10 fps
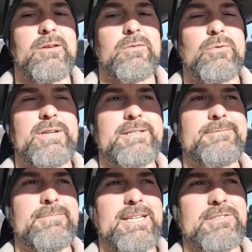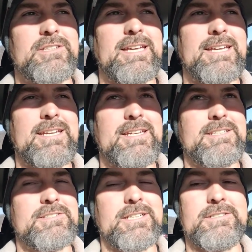Well, it's
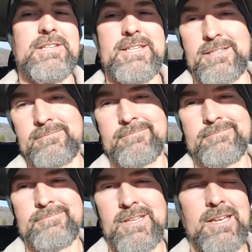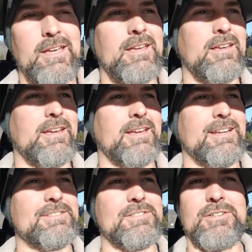day 16
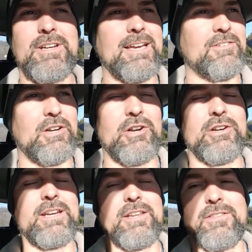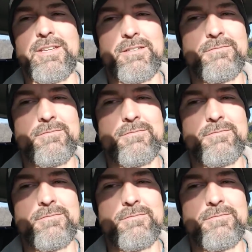and I still haven't heard anything.